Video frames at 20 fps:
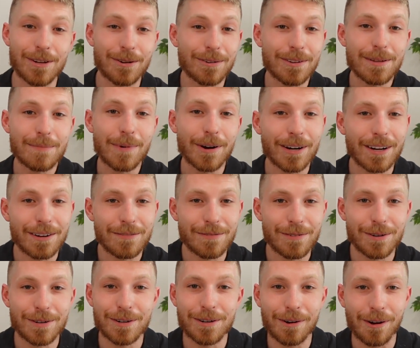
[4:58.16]
you're in the market
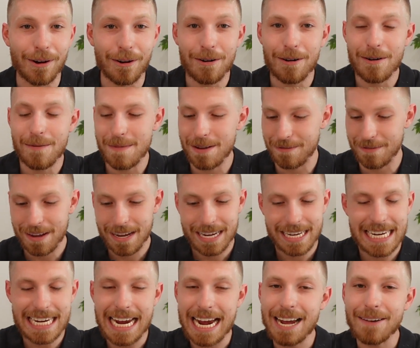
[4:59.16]
for a new home, if
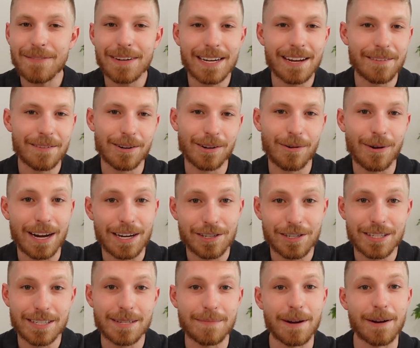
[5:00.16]
you have any other
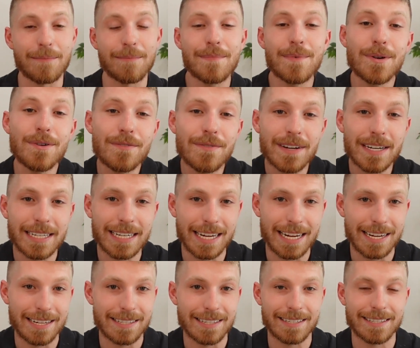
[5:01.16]
questions about moving to
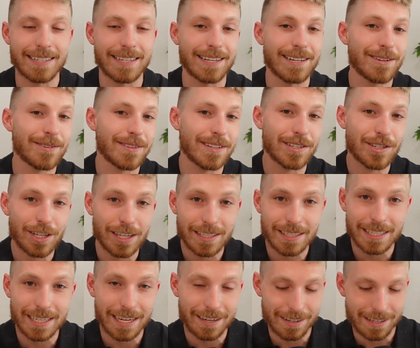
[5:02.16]
Kansas City or the
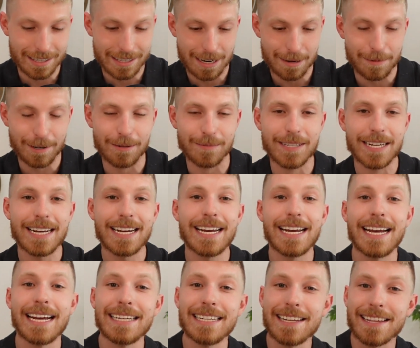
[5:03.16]
Johnson County suburbs,
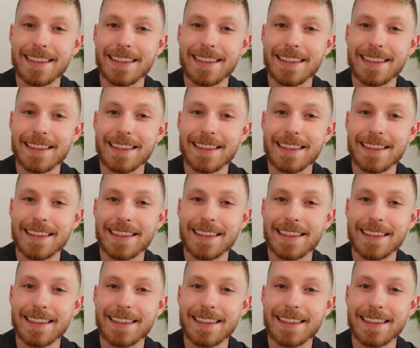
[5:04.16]
and you